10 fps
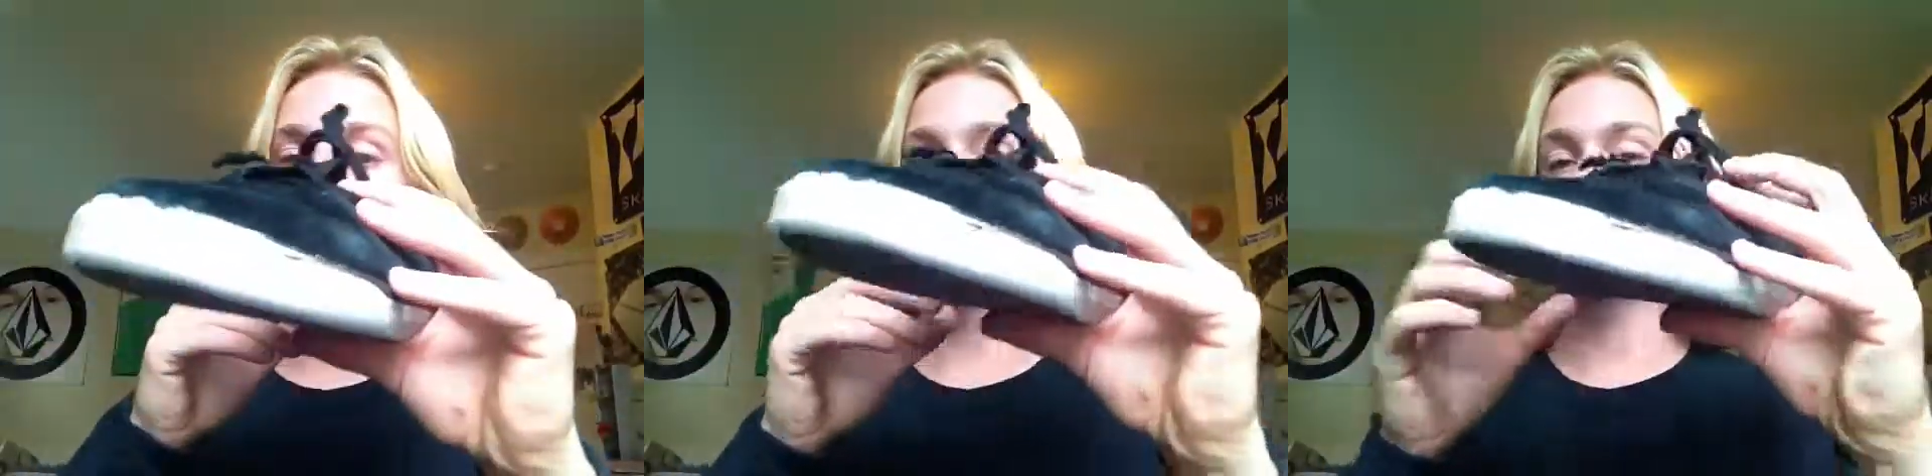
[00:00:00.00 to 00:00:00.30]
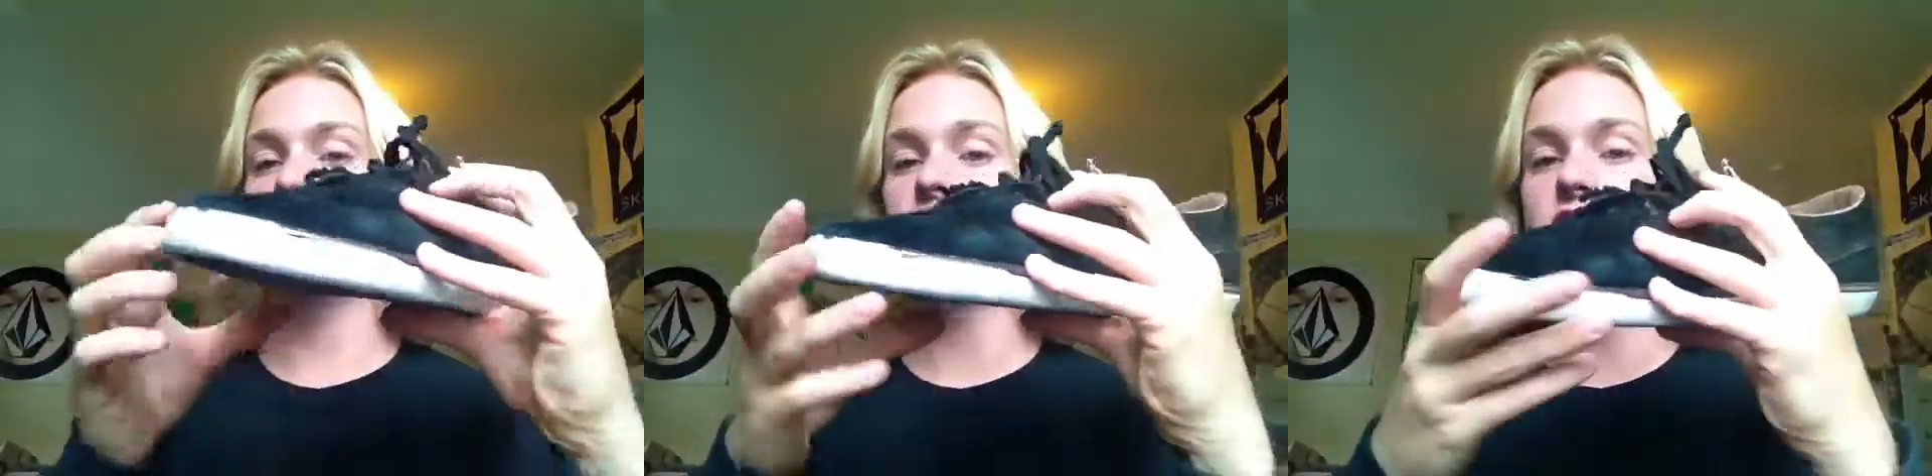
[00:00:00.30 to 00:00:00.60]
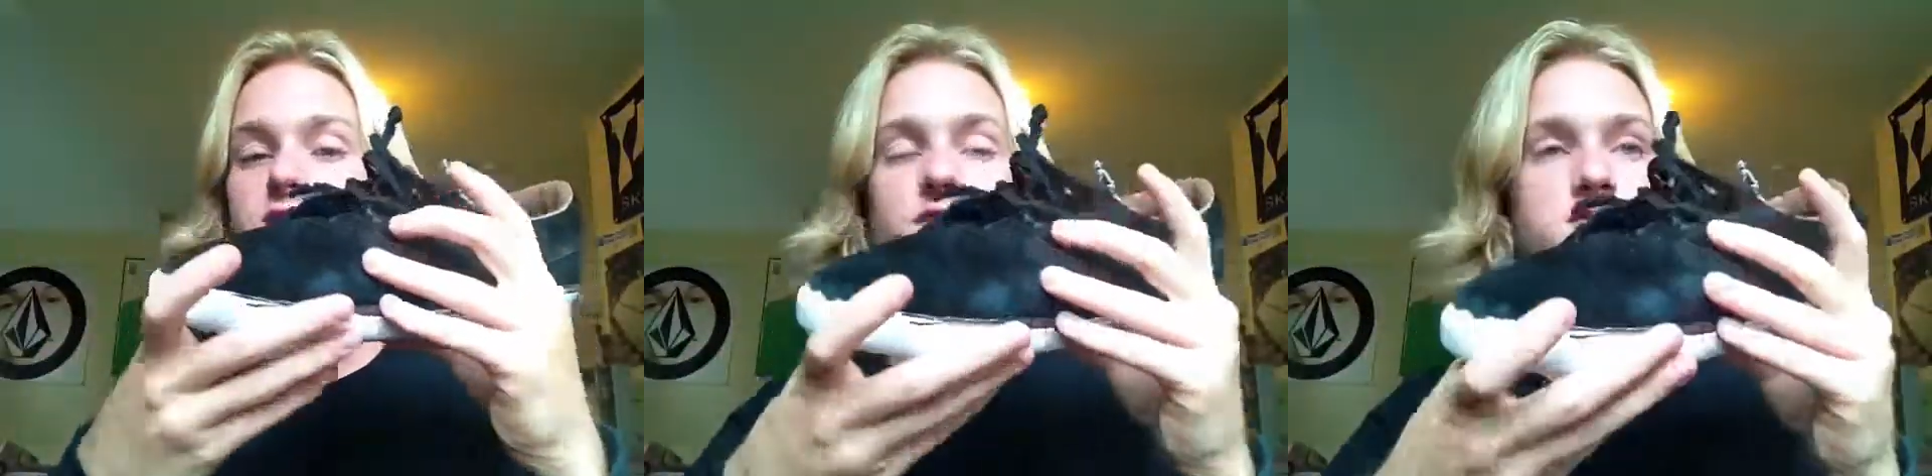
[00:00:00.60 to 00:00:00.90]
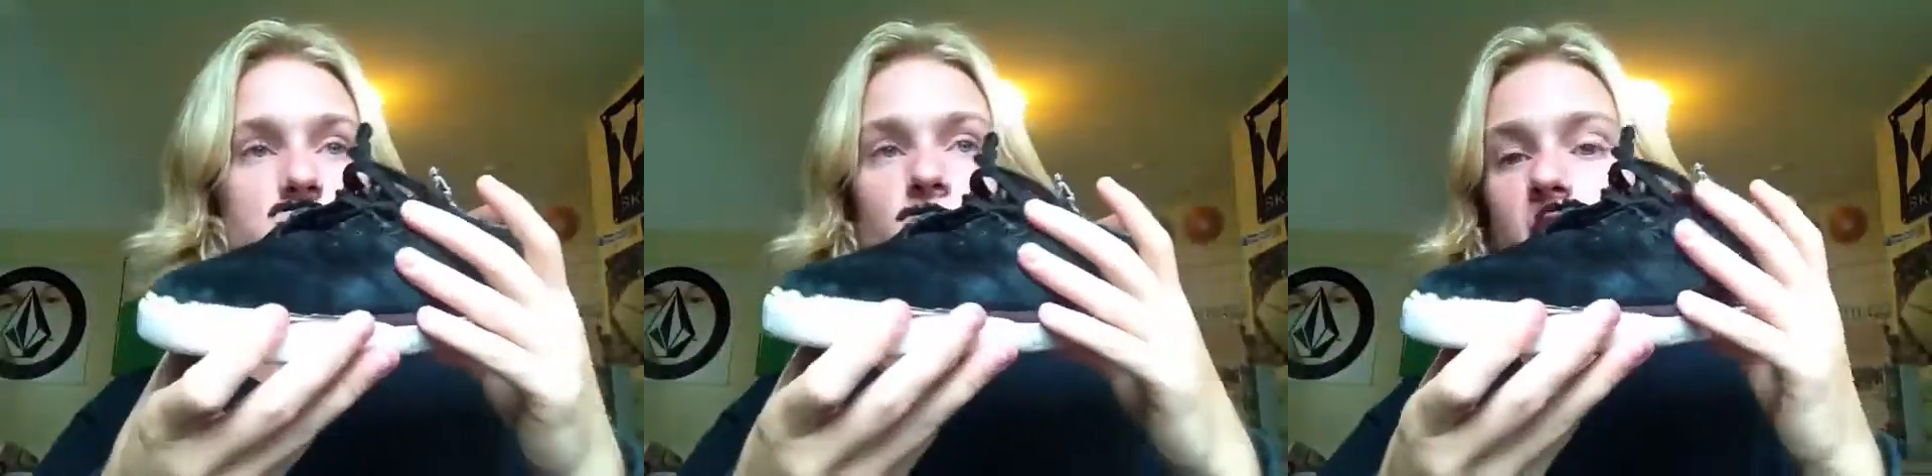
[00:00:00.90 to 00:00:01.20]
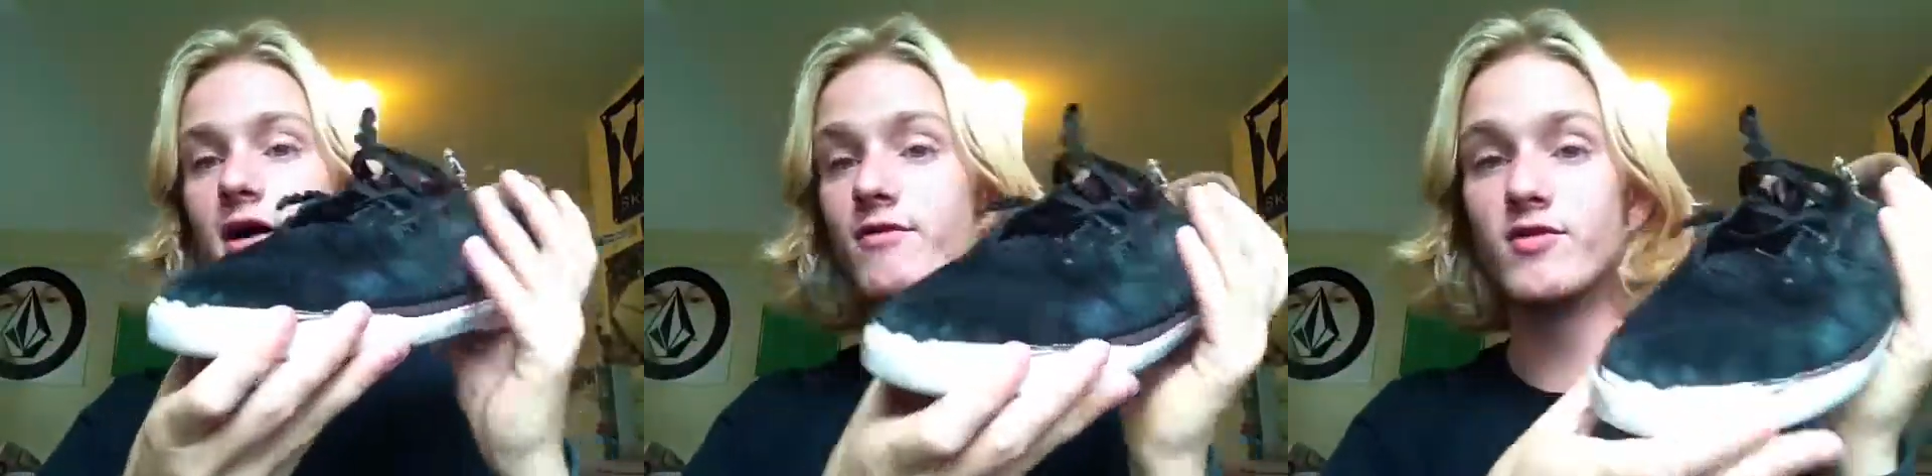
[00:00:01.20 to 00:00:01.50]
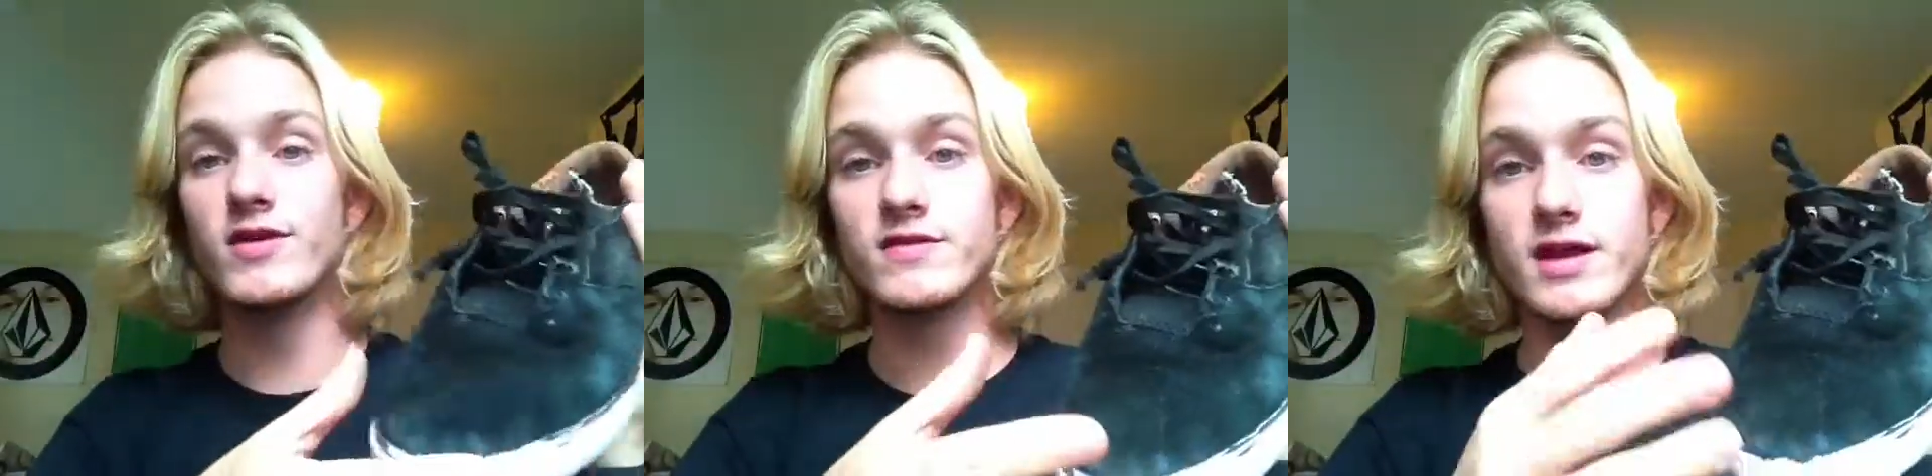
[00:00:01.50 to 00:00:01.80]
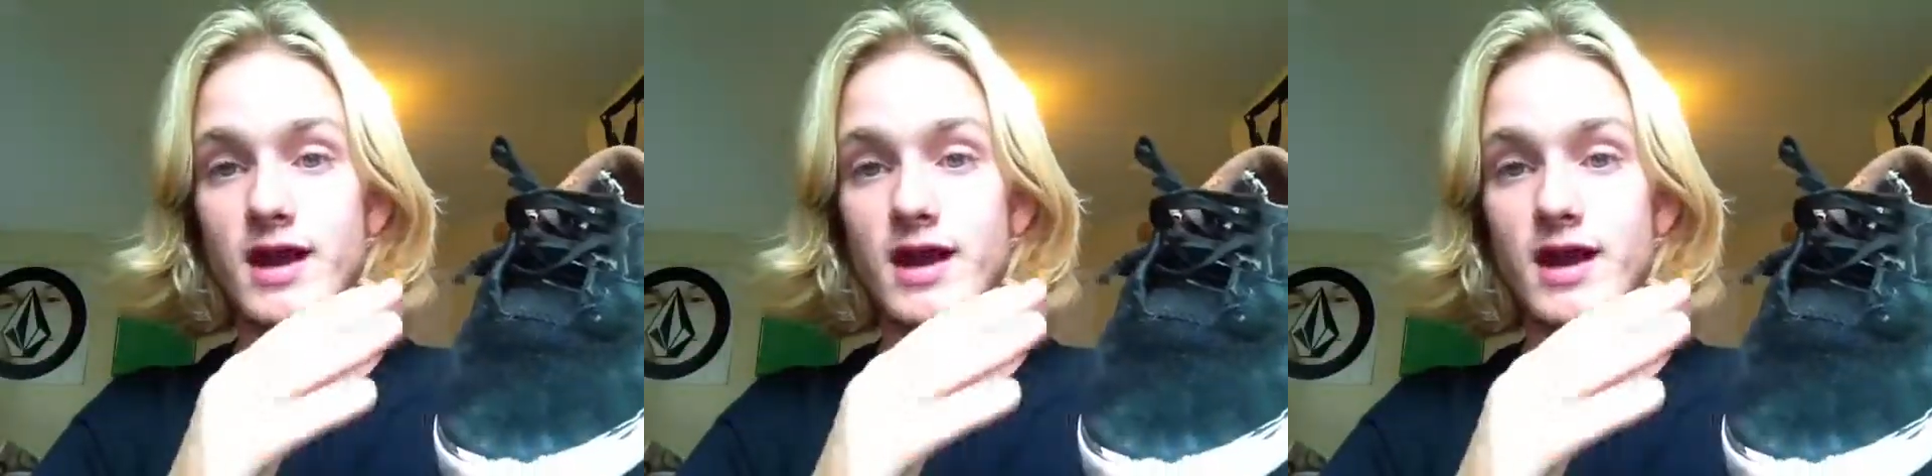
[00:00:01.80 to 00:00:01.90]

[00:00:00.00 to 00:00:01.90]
of skate shoes for some whatever reason.